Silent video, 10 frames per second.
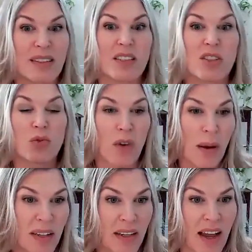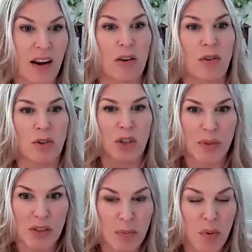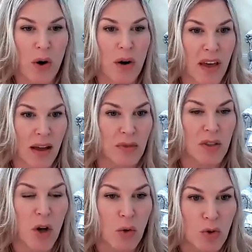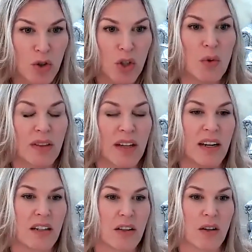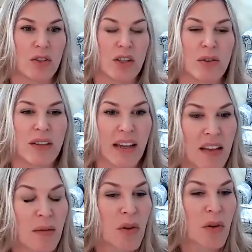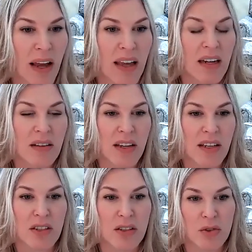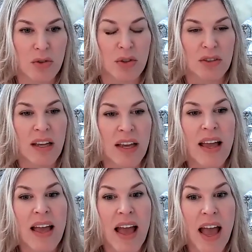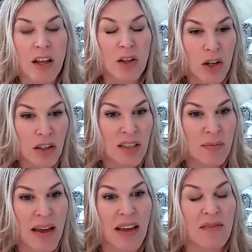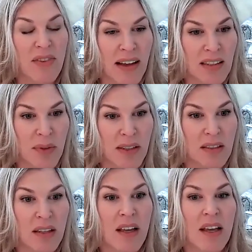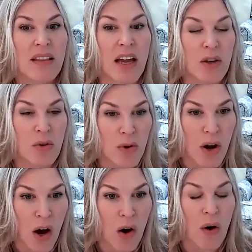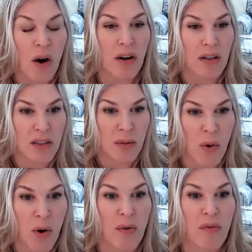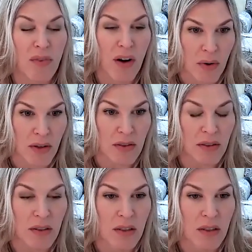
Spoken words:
disrupting agriculture, but support them to go do what they need to go do, get them the right innovation and tools, and look to make investments that are going to support farmers.